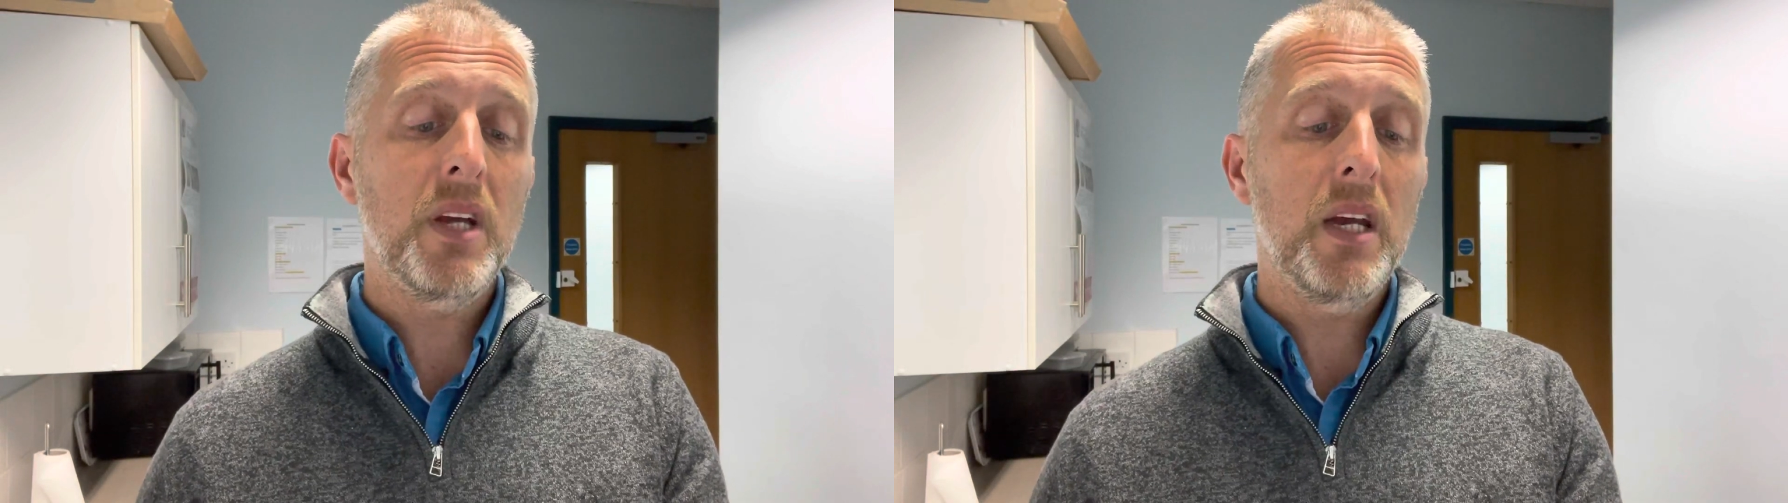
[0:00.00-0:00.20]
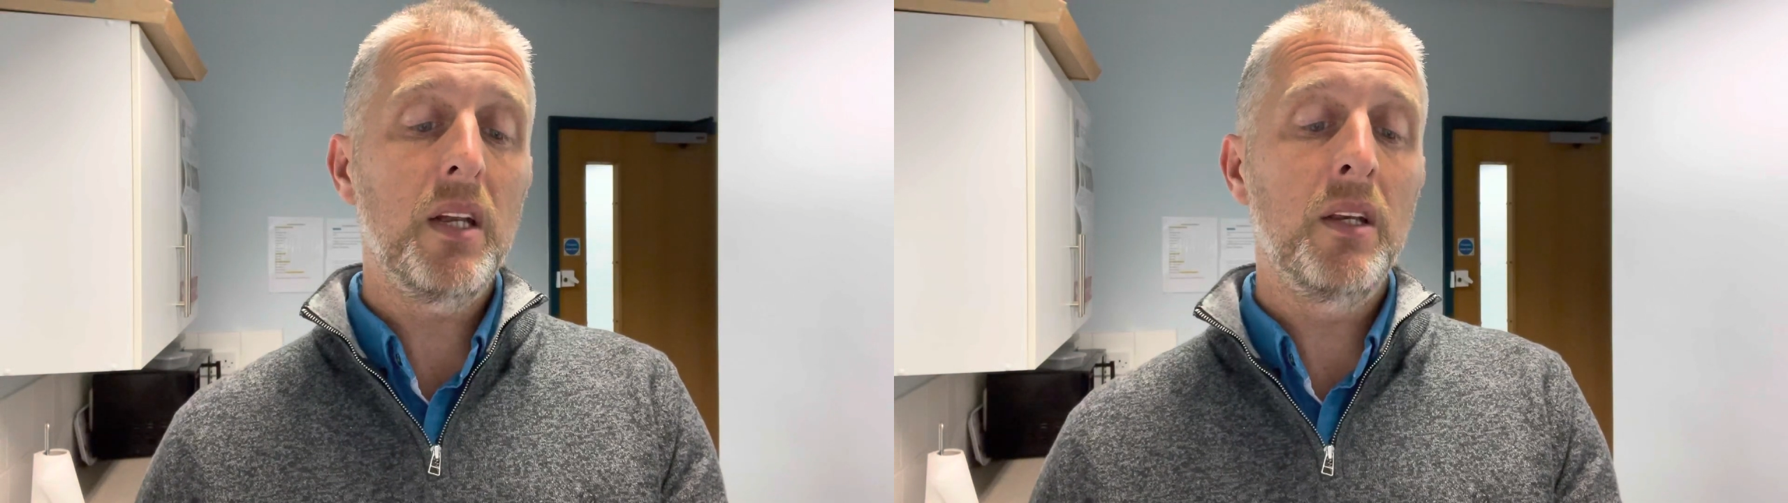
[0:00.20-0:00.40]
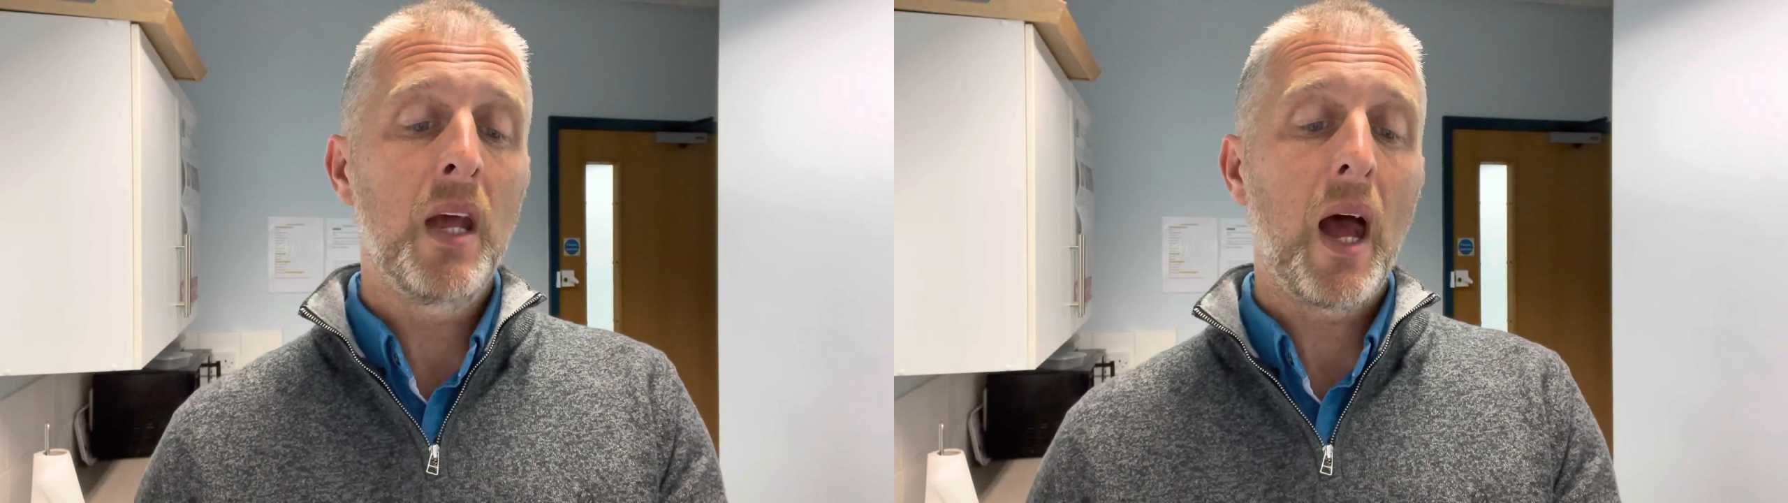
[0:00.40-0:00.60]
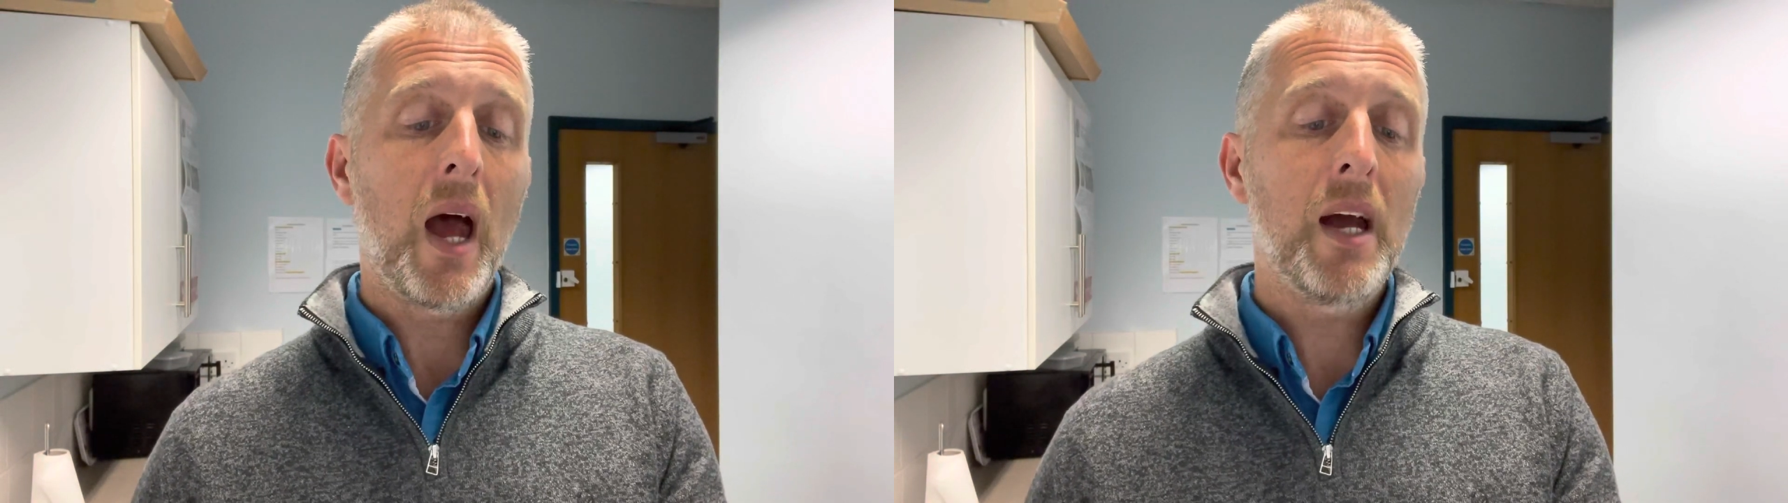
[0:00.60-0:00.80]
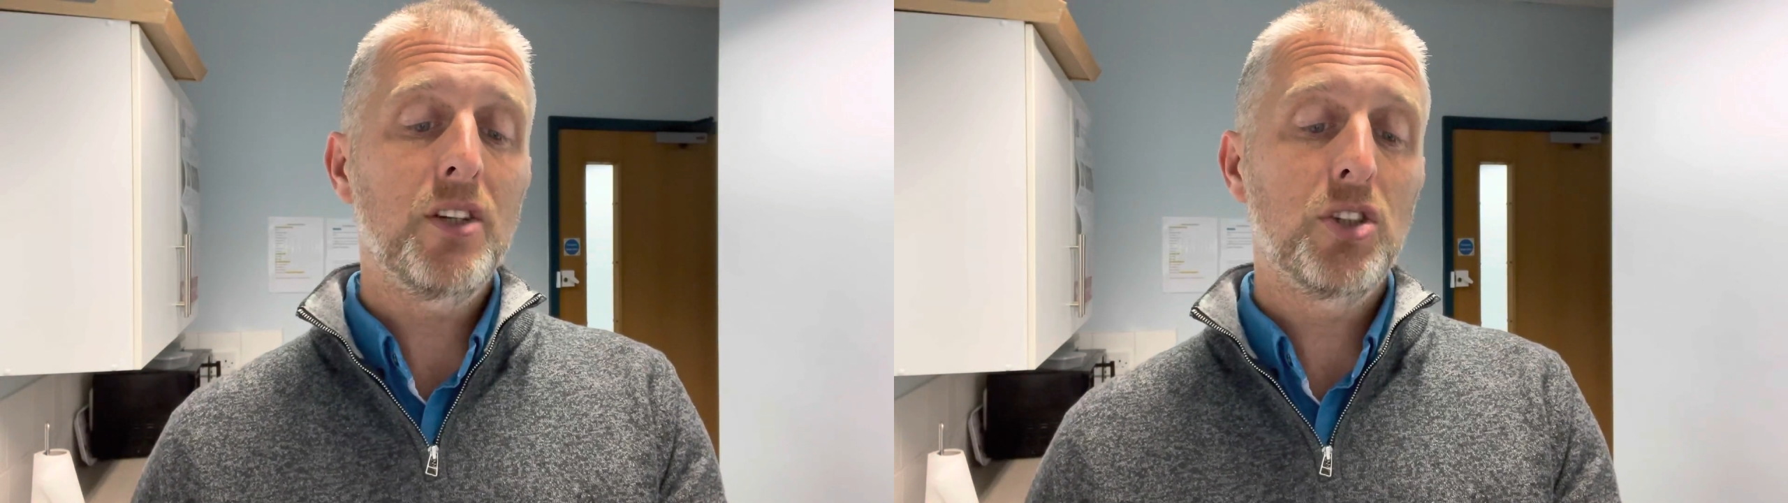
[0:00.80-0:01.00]
in
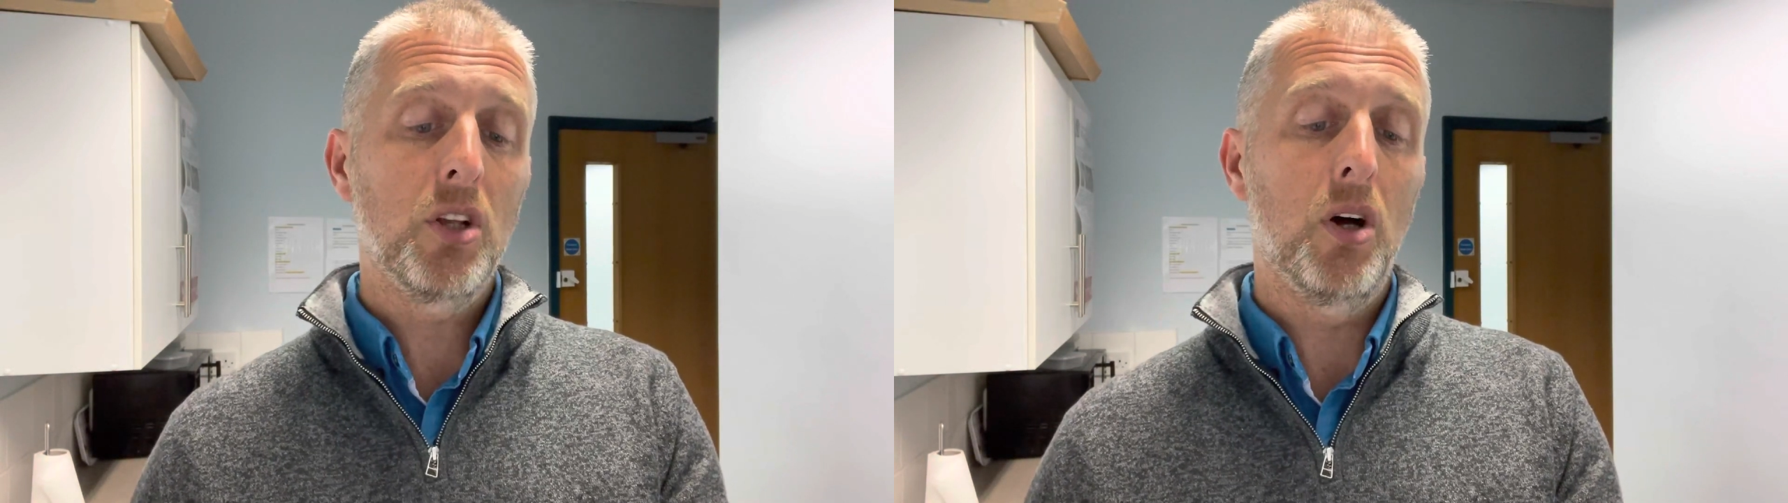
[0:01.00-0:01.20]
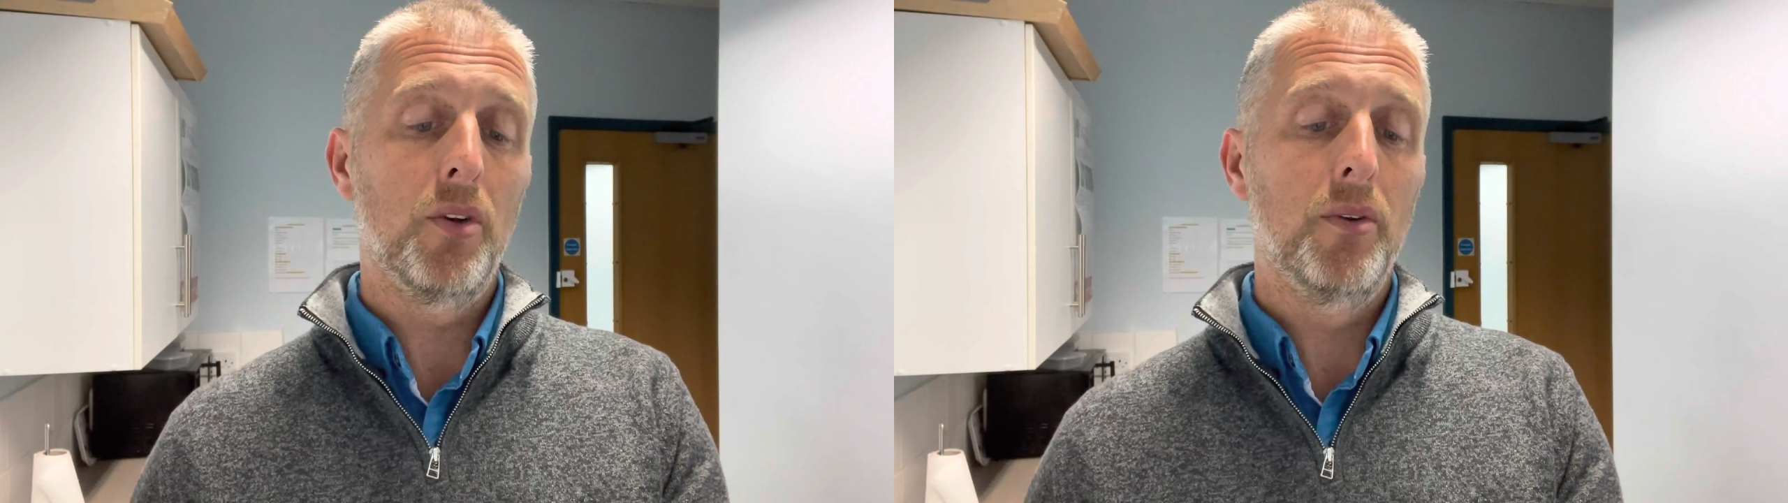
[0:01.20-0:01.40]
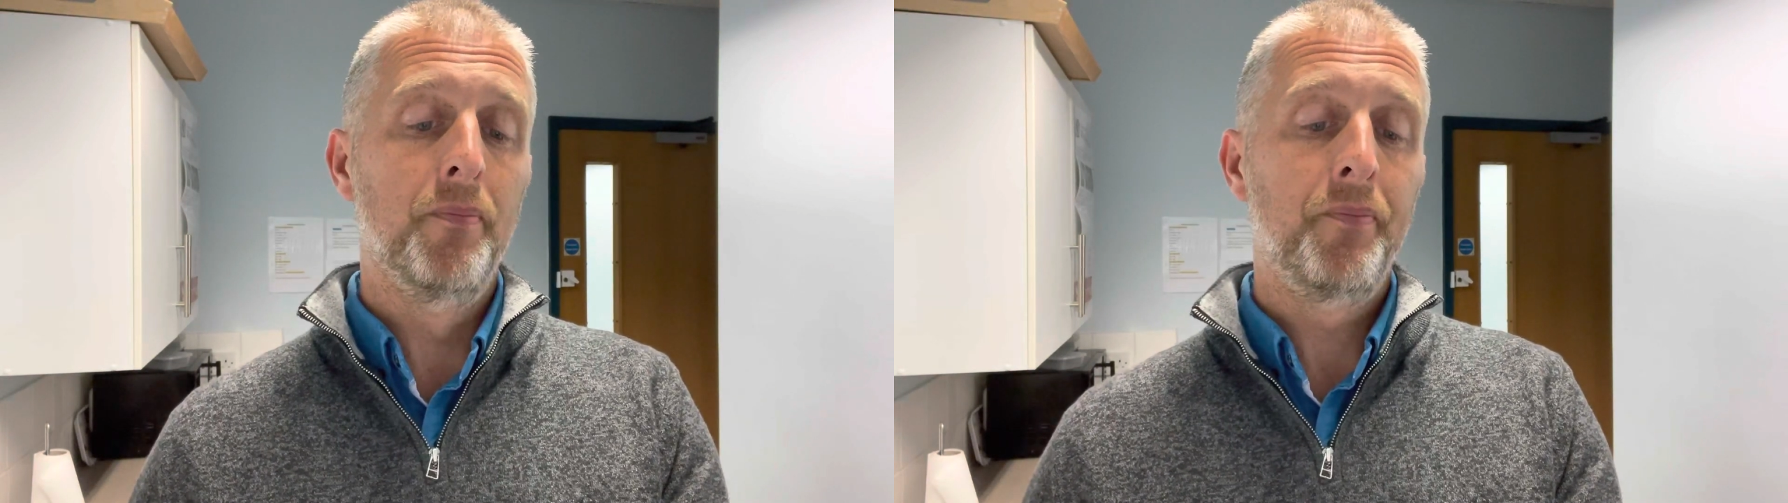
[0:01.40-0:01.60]
Aijalon